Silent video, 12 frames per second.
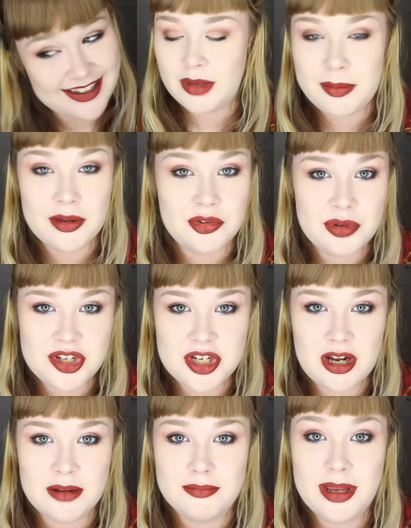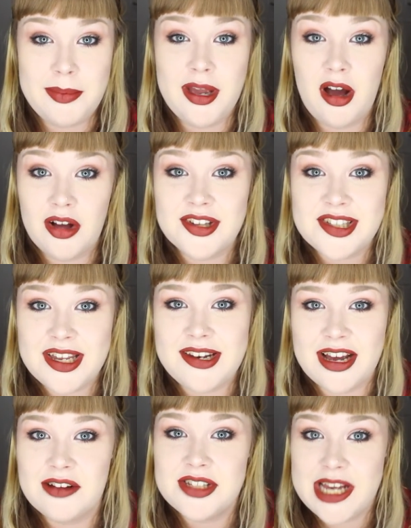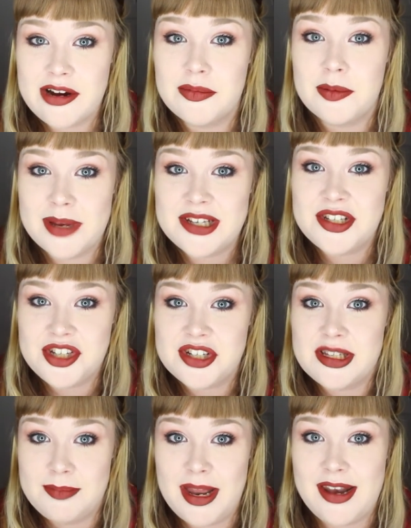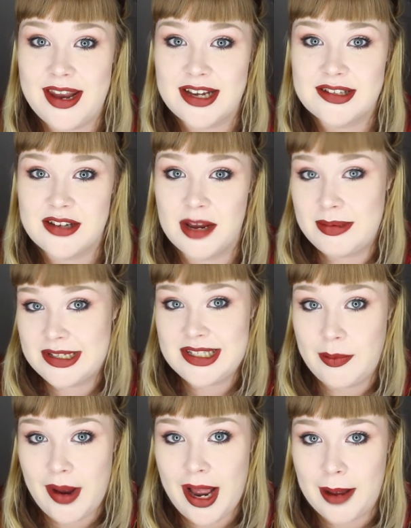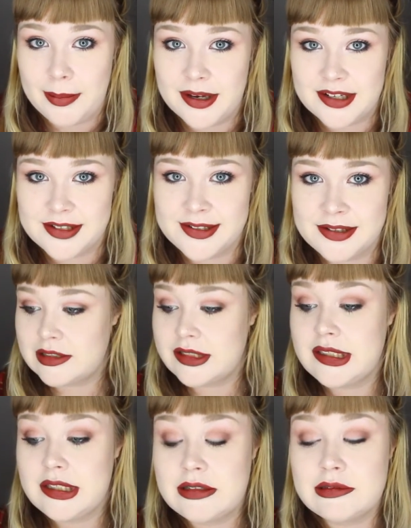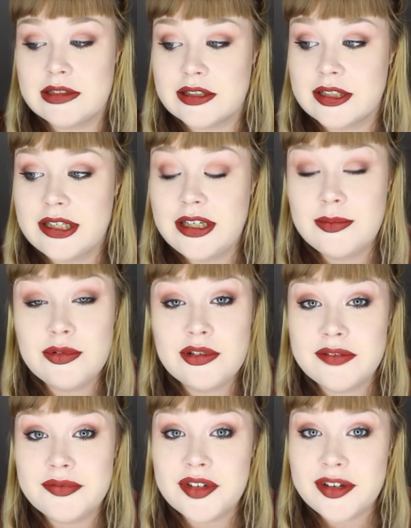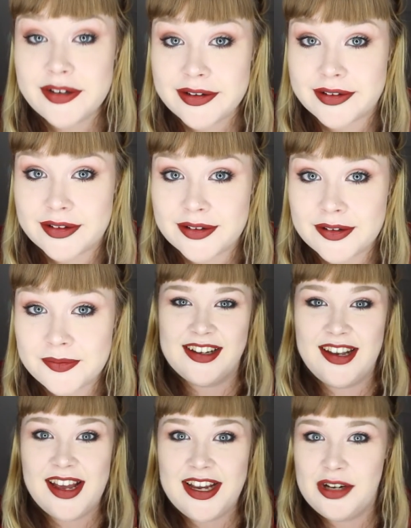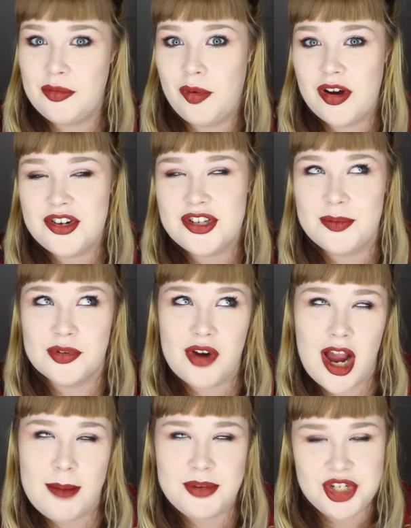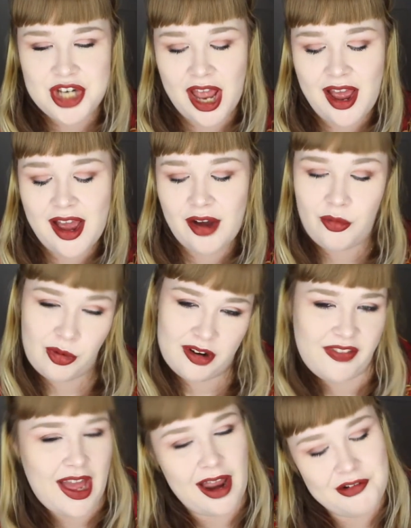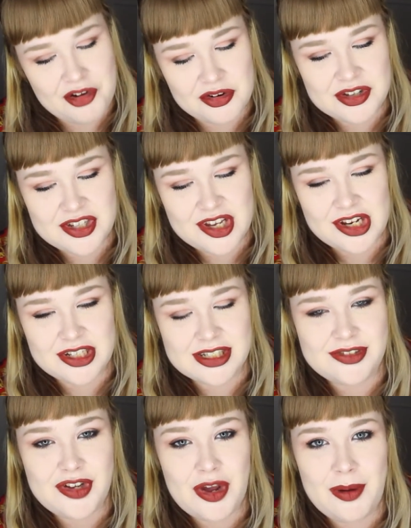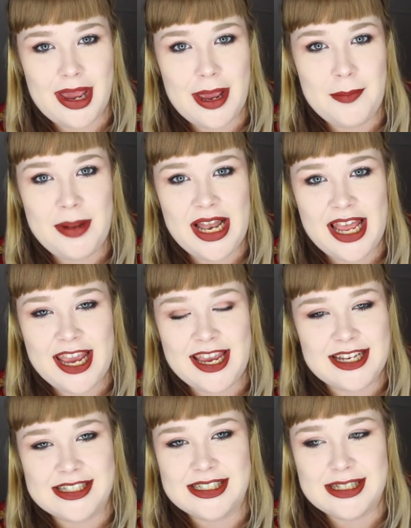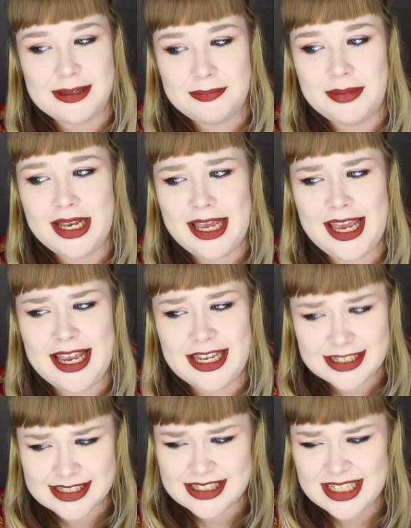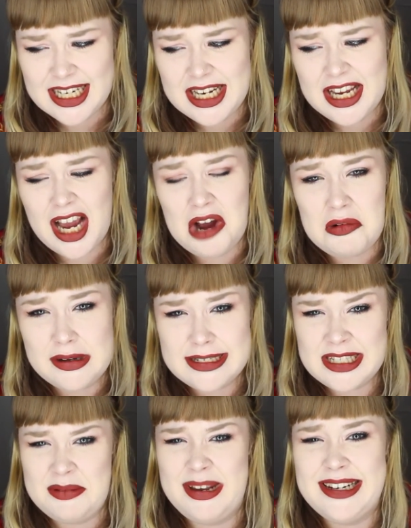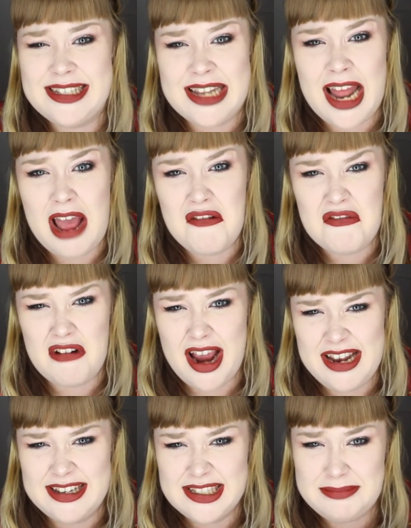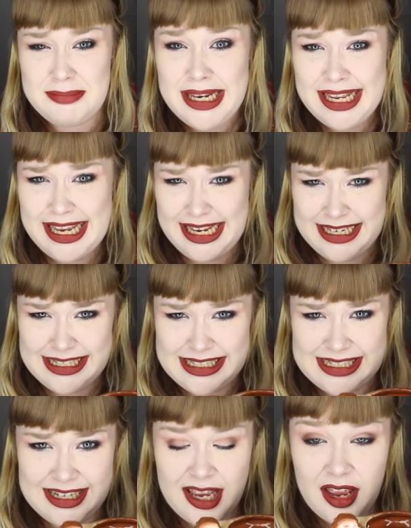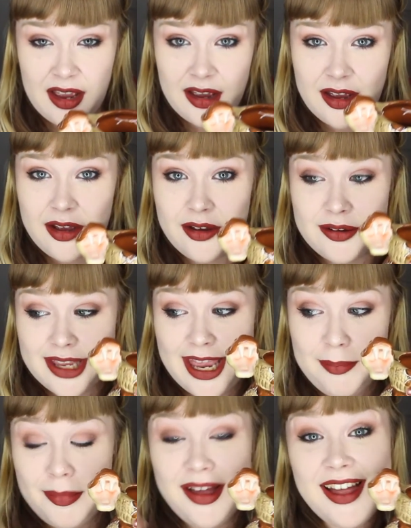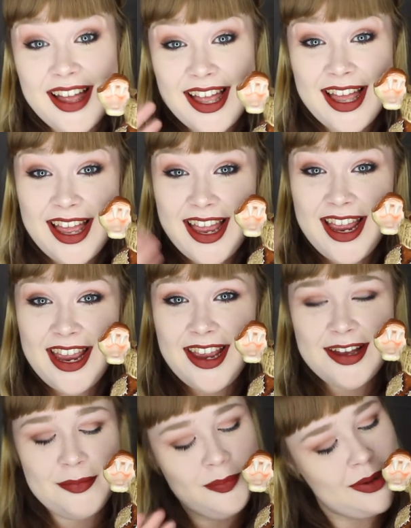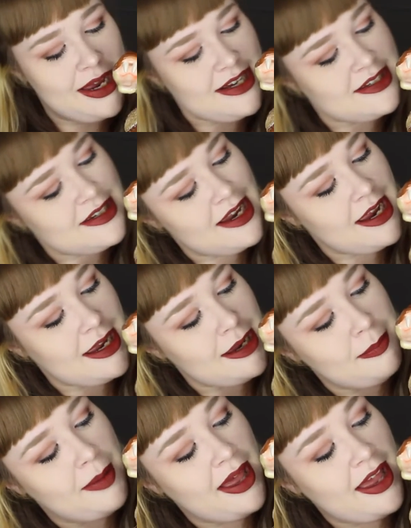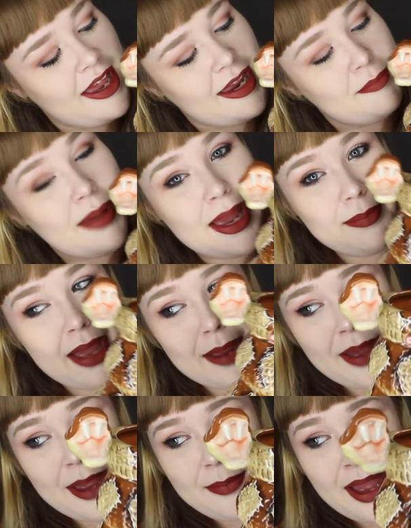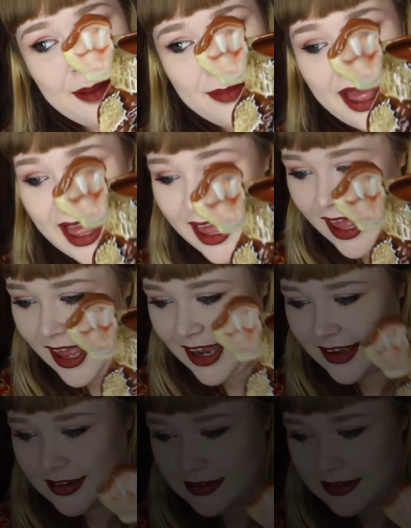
Maybe I'll switch it up. Maybe I'll send out terrible messages to men next time and see what happens. See how the tables have turned. Like, watch, subscribe, share, all of that nonsense. Do it, please. Please. I want some internet friends, please. Okay, bye. Bye, Sneaky, bye. Bye, bye, bye, bye, bye.